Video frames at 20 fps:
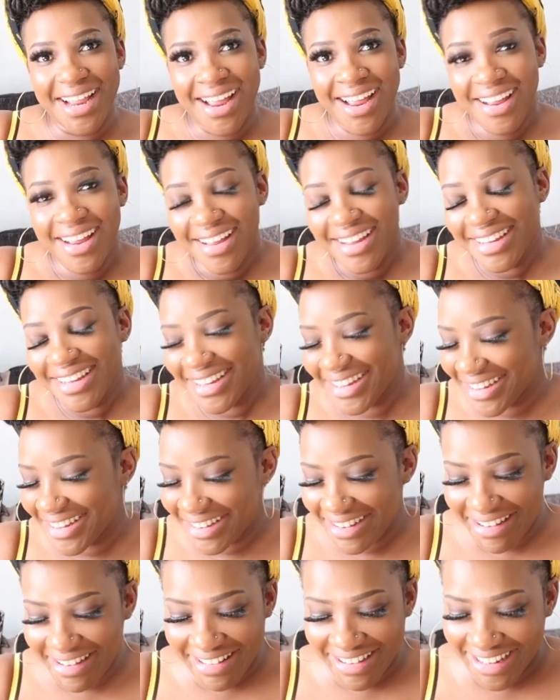
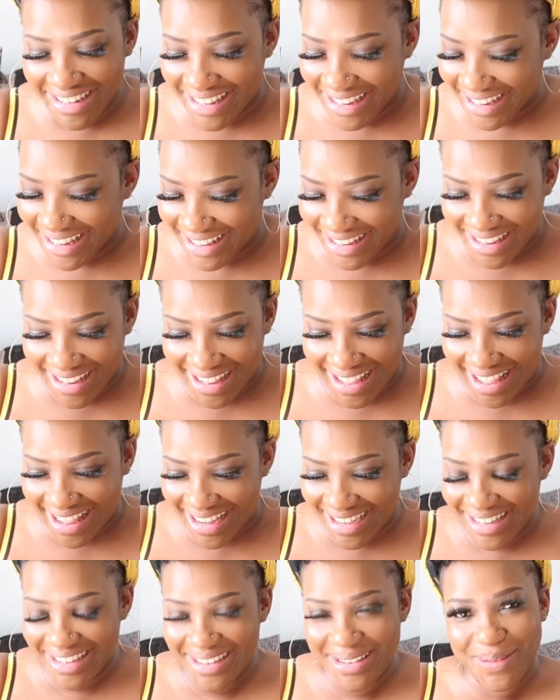Girl
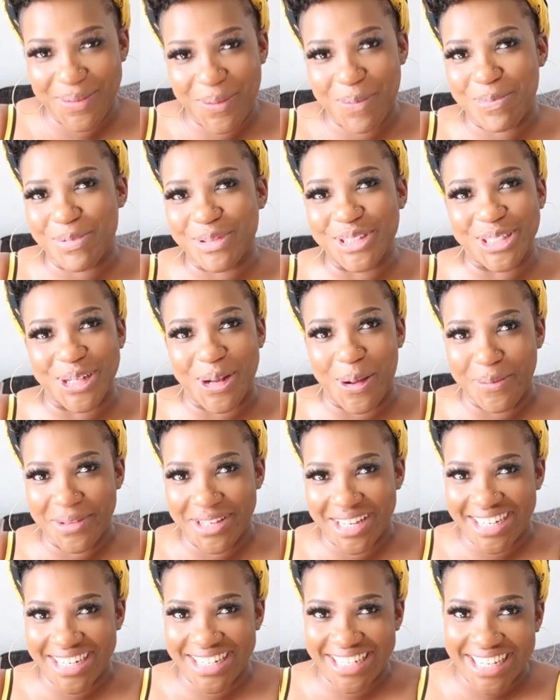can't do push-up.
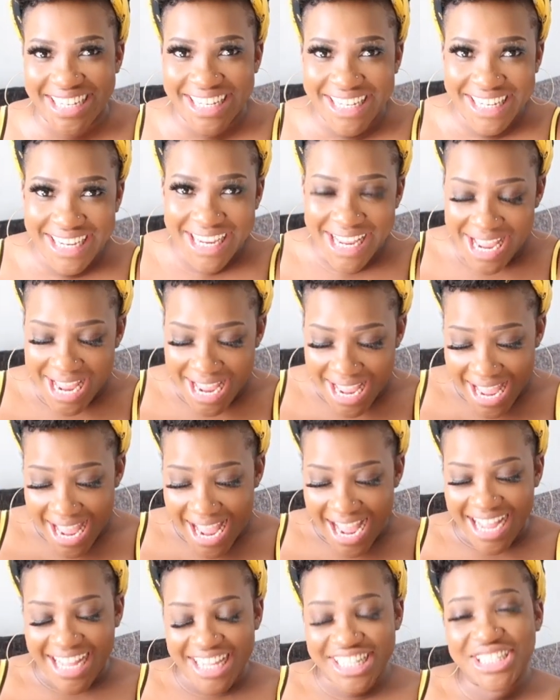The other day,
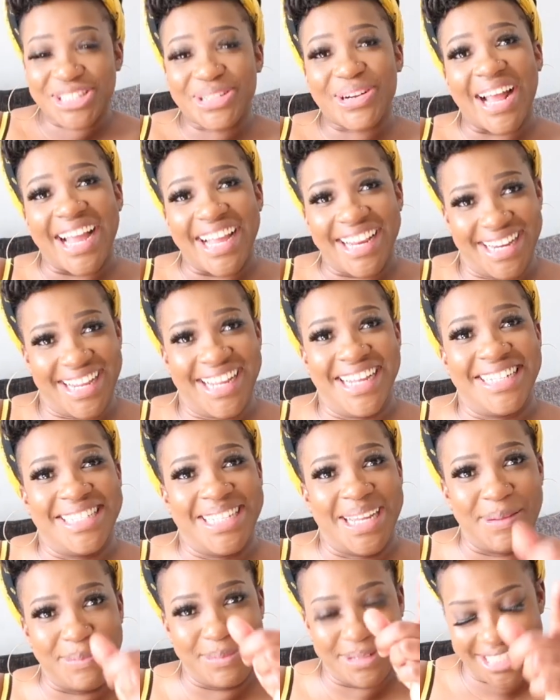I tried, I
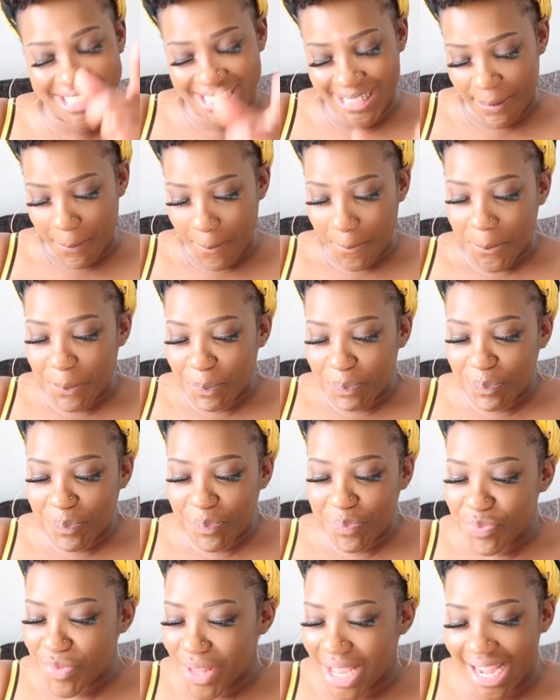attempt,
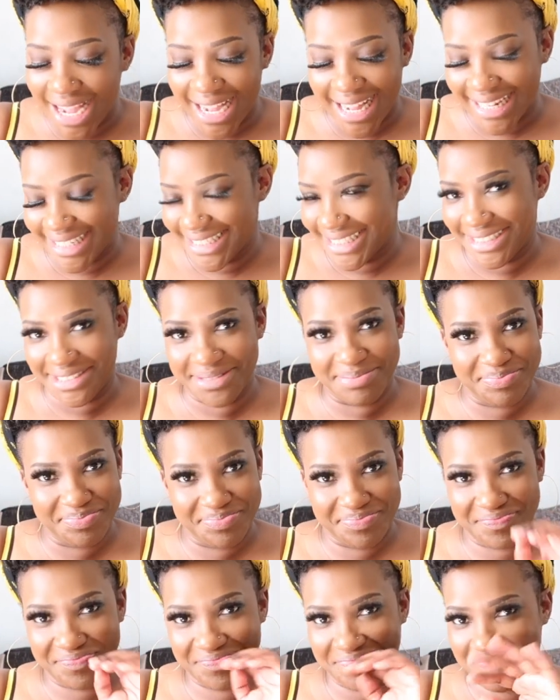and
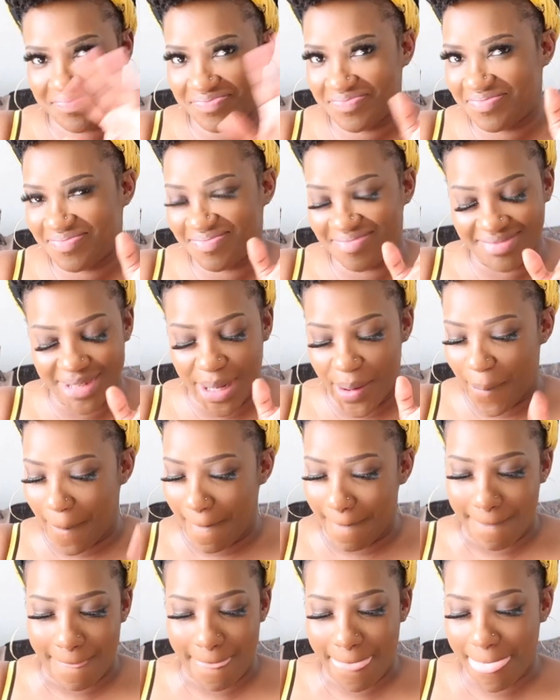no,